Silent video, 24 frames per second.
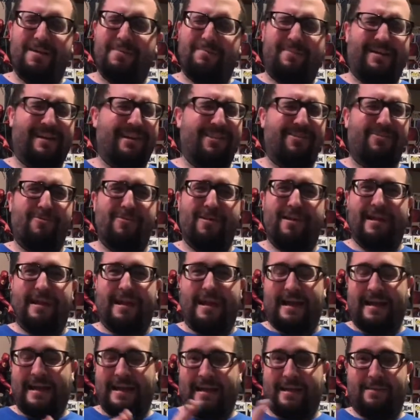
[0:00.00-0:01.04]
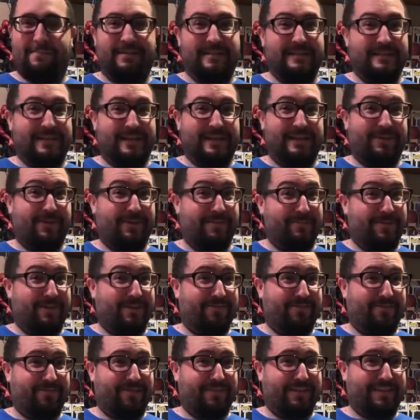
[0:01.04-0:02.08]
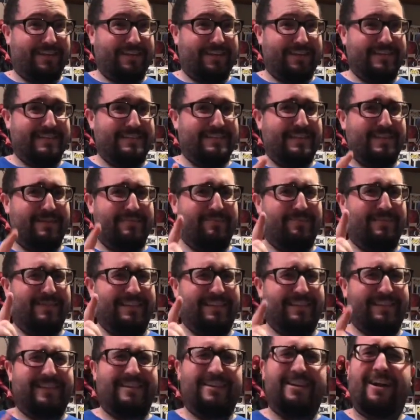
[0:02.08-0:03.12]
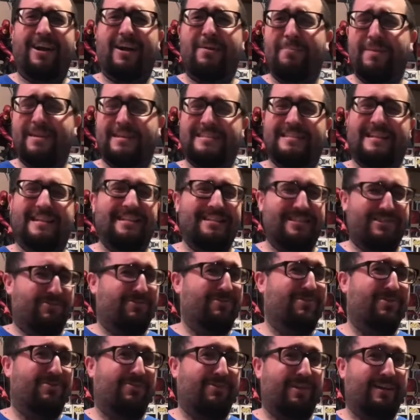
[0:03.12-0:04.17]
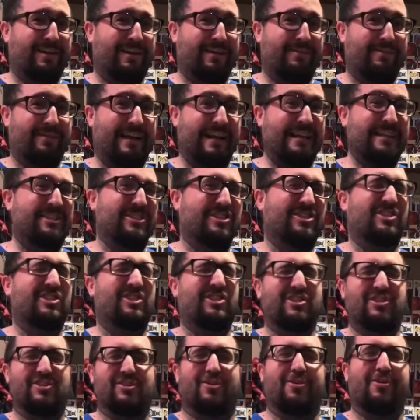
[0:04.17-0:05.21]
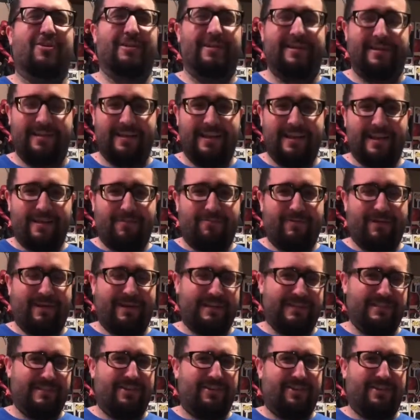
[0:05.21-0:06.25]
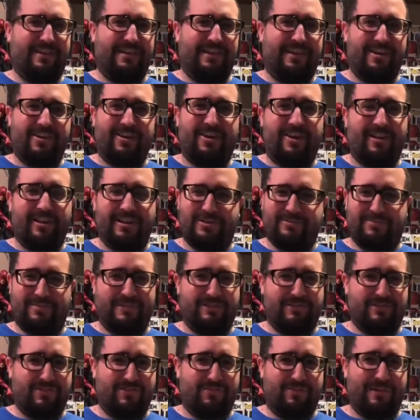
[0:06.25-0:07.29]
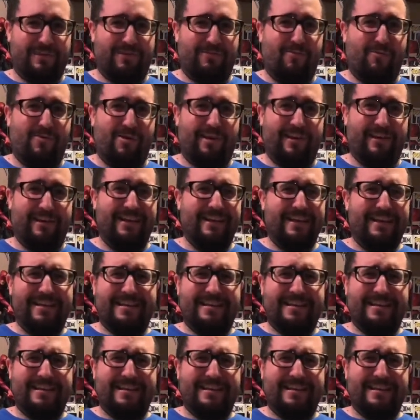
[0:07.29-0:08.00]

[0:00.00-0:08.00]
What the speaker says: By the way, I am a diehard Marvel fan, like I said, but the comics I don't know a lot about. I just started when I started in college when I was 21.